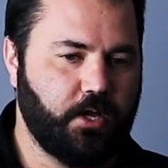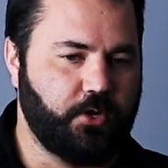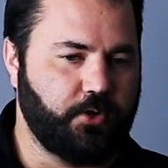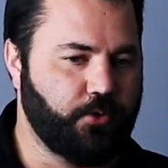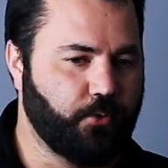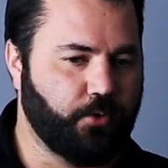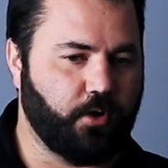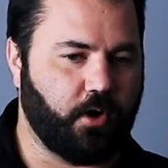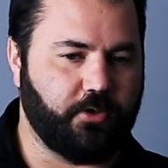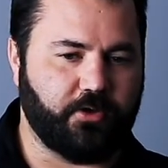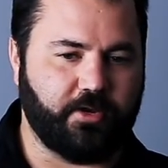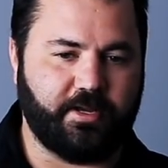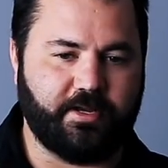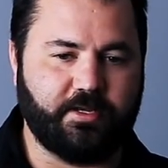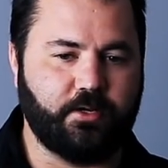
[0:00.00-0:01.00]
nor are
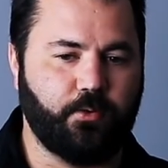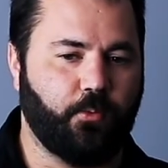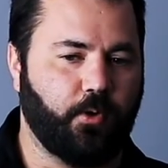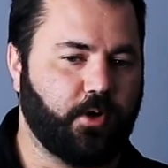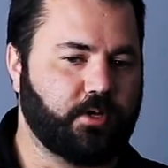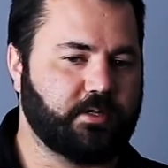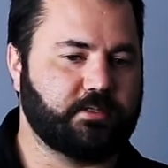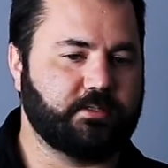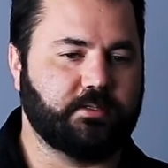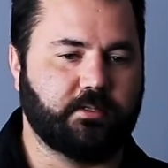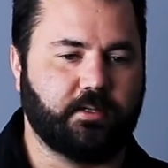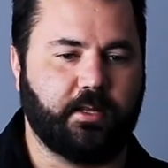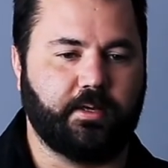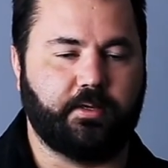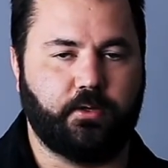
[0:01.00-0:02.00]
there any works
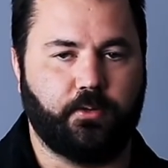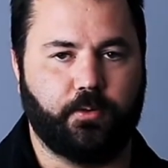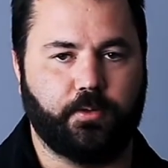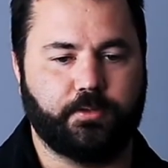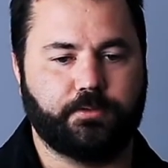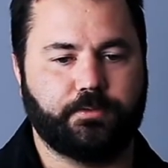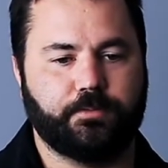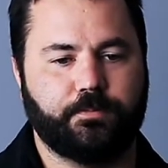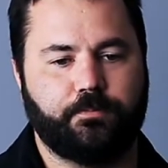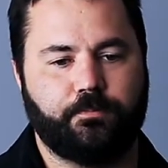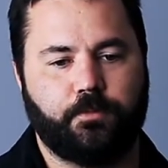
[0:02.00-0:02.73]
like yours.